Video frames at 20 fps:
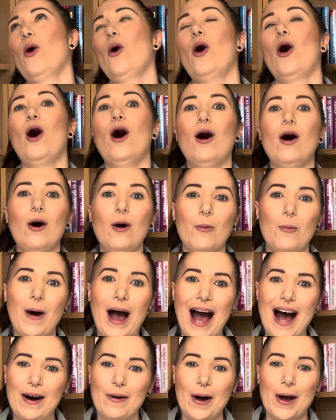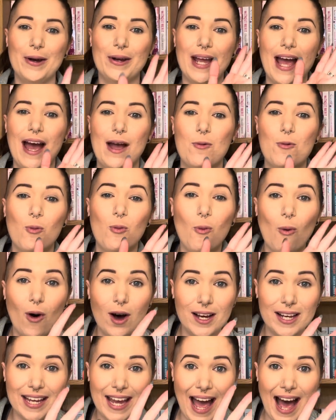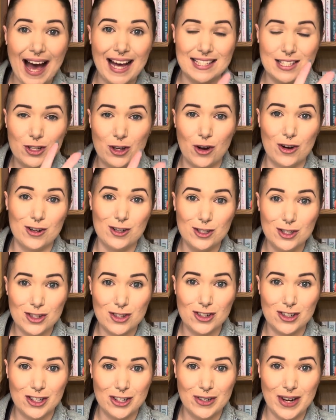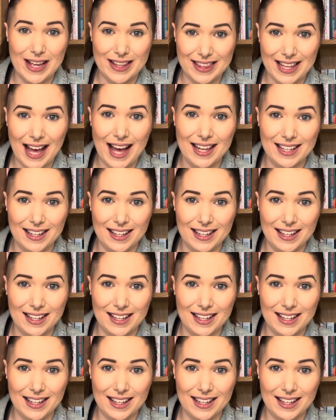oh wow, okay, what Cass goes through in that